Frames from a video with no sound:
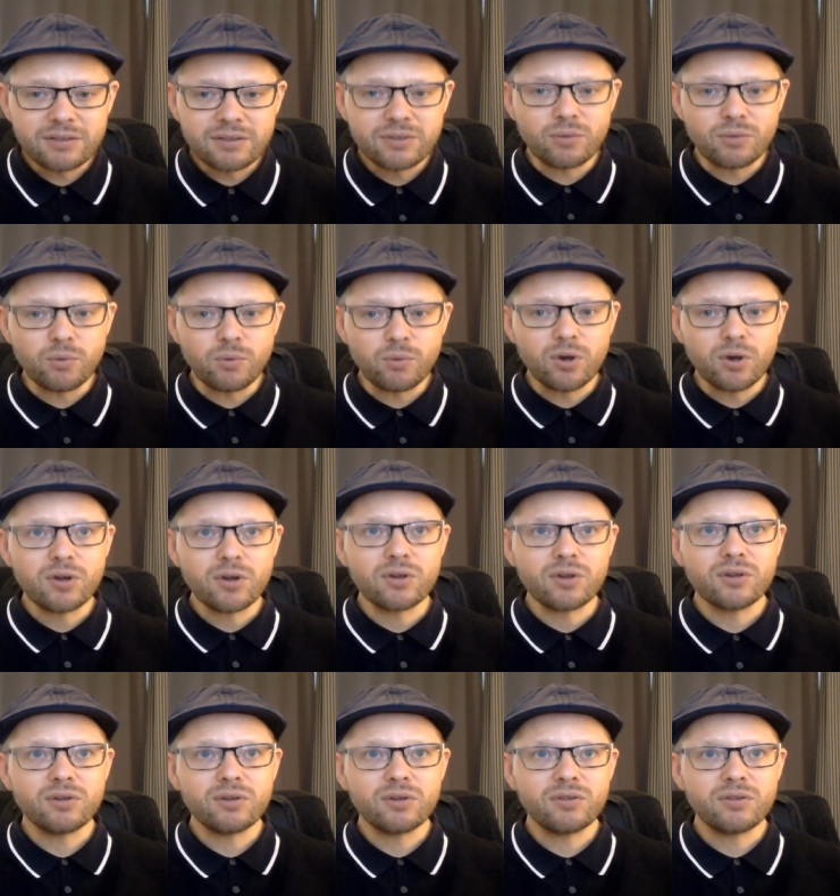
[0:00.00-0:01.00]
the
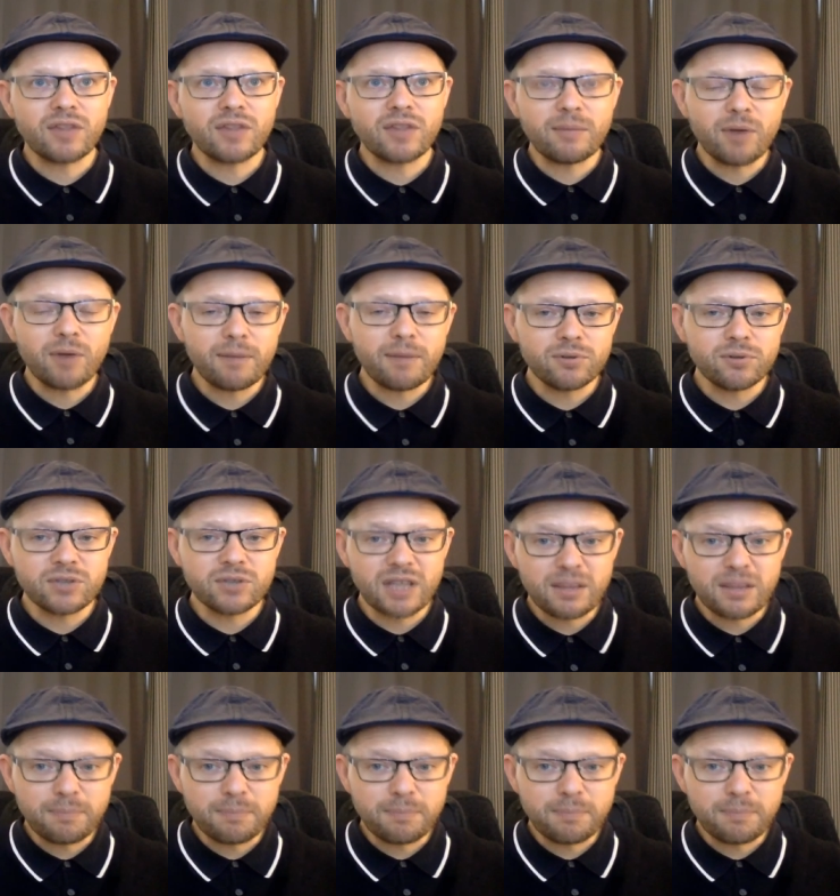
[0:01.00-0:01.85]
work that they might put together,